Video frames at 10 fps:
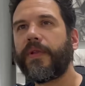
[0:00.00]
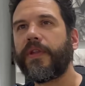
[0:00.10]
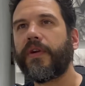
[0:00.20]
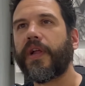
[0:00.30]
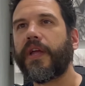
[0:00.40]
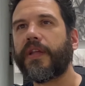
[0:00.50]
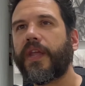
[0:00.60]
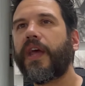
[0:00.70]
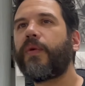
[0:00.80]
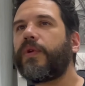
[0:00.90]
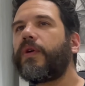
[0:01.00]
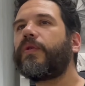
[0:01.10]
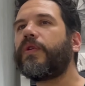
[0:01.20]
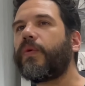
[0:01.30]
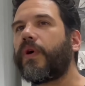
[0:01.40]
And they're like, Yeah, we know
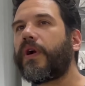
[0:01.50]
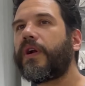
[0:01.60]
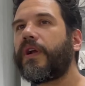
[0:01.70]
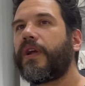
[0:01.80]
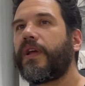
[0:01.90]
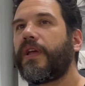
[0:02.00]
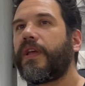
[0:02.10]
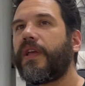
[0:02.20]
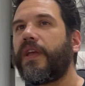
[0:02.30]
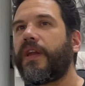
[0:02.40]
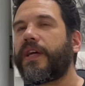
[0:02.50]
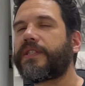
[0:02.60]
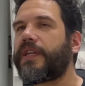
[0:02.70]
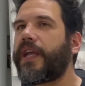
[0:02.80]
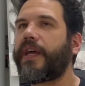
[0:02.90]
who you are. And I
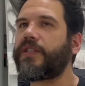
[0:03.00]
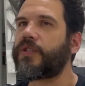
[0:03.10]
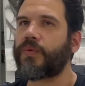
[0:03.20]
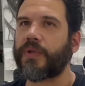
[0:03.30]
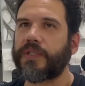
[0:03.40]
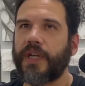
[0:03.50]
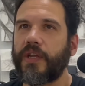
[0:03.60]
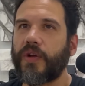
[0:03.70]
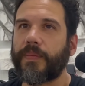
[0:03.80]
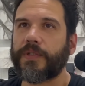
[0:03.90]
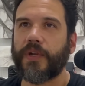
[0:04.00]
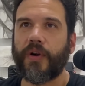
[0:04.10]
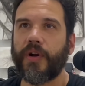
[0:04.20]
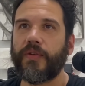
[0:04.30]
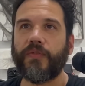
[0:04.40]
said, Hey, I just want to tell you I'm
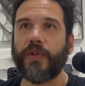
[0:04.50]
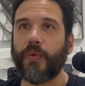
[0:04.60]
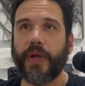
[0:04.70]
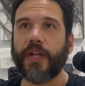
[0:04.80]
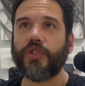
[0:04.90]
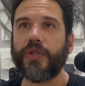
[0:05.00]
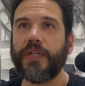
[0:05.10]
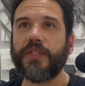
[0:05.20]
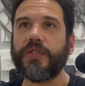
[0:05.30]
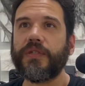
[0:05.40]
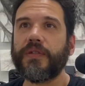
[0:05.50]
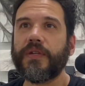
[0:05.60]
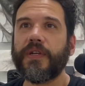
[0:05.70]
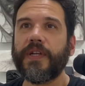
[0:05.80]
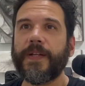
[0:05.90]
sorry for the way I treated you.
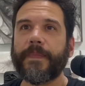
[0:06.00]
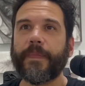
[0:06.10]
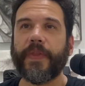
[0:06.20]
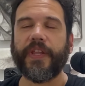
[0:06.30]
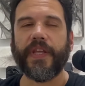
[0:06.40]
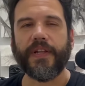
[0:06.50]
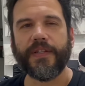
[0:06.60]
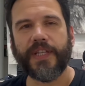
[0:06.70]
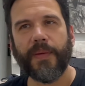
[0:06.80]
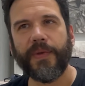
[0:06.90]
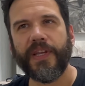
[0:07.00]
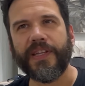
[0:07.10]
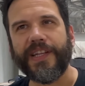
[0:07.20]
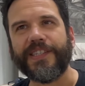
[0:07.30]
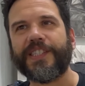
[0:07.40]
And they looked at me
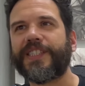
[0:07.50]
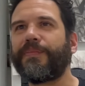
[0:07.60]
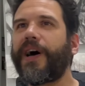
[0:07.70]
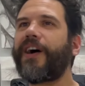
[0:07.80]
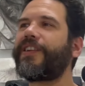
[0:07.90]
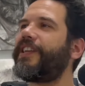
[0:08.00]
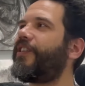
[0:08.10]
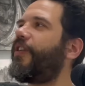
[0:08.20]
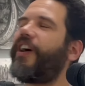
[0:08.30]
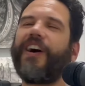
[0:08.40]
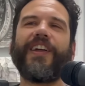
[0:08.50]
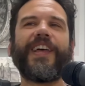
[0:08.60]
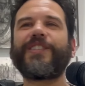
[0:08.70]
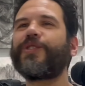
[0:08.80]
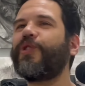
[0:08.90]
and they just smiled and they go, Oh,
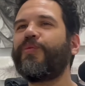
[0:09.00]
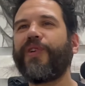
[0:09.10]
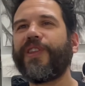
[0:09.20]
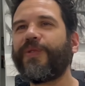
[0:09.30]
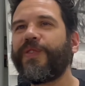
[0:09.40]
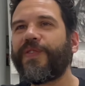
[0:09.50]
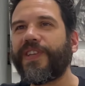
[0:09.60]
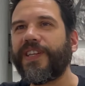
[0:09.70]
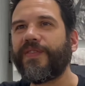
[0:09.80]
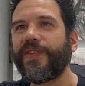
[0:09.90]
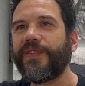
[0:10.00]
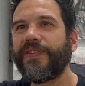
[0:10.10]
that's cool, brother. We forgive you.